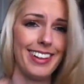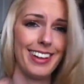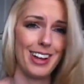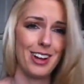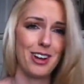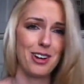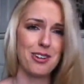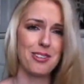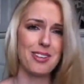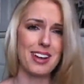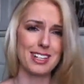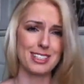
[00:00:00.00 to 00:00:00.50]

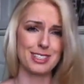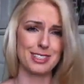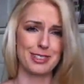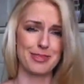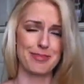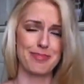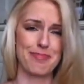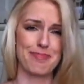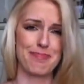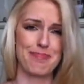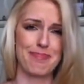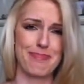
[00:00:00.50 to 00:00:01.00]
Oh, I just
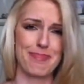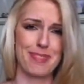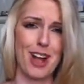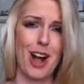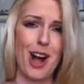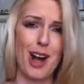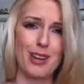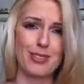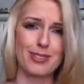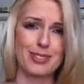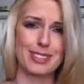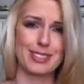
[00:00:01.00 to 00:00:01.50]

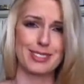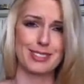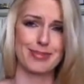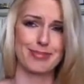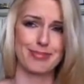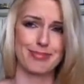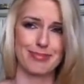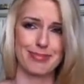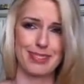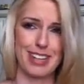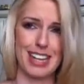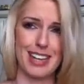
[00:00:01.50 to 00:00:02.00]
coughed
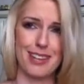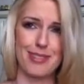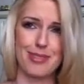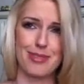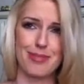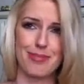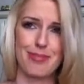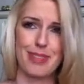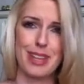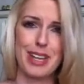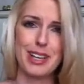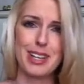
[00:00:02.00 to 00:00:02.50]
and
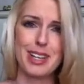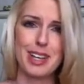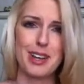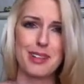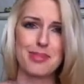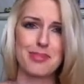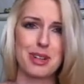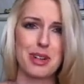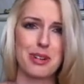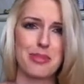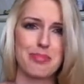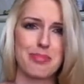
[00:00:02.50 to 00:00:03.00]

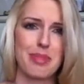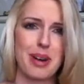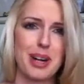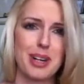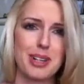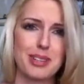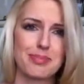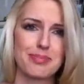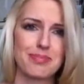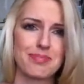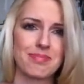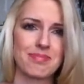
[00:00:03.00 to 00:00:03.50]
hiccuped or
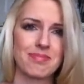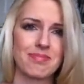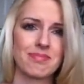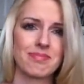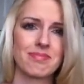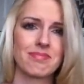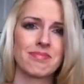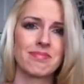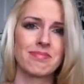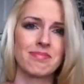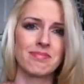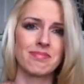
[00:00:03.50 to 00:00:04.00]
burped.
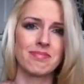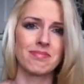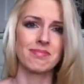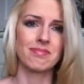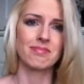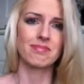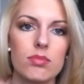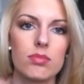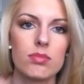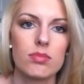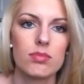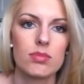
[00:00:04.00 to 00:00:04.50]

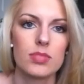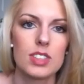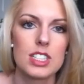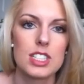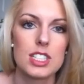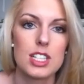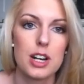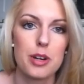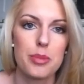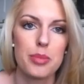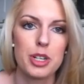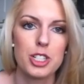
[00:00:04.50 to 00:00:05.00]

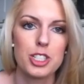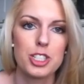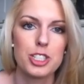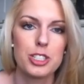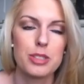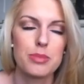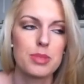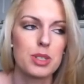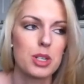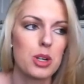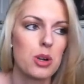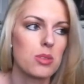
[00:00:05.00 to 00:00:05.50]
It's not a brush
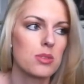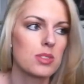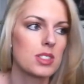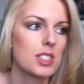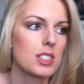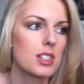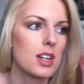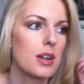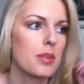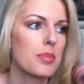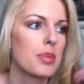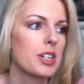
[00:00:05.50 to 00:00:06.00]
tip, Nicole.
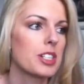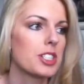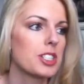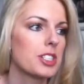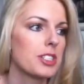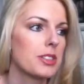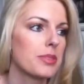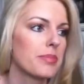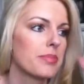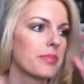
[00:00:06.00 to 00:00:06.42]
It's not a brush tip.